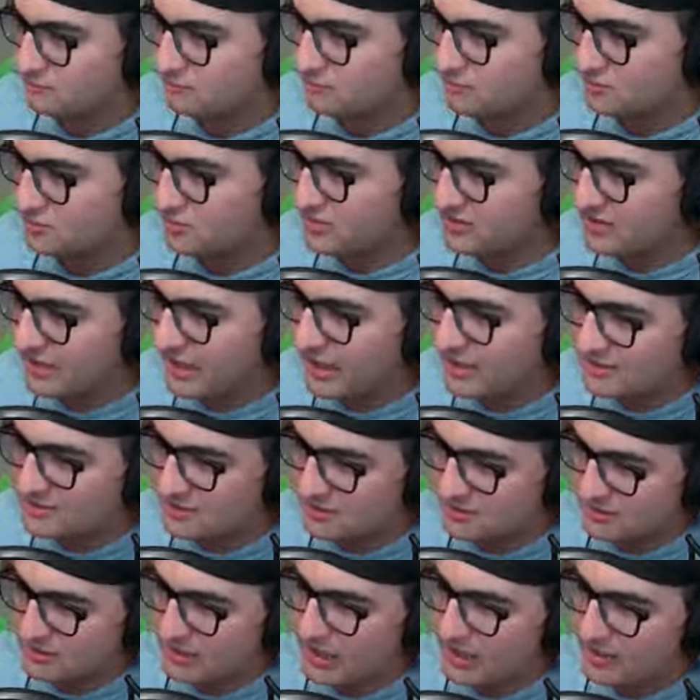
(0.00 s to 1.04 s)
Do these guys
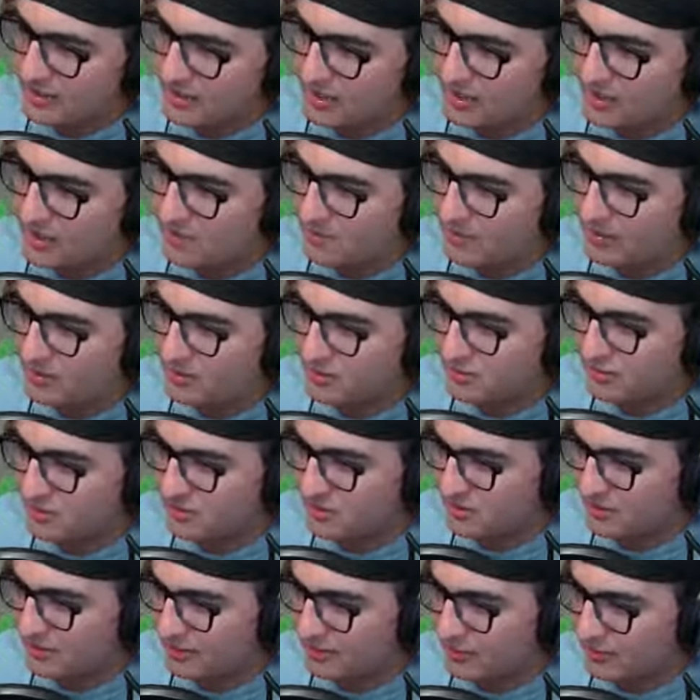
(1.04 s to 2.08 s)
not get hit by
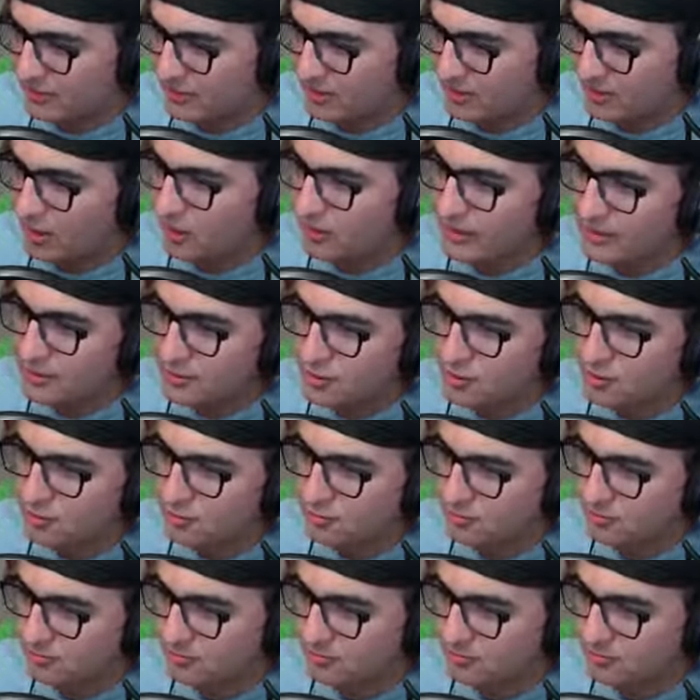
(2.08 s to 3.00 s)
electricity, by the way? Oh, they do.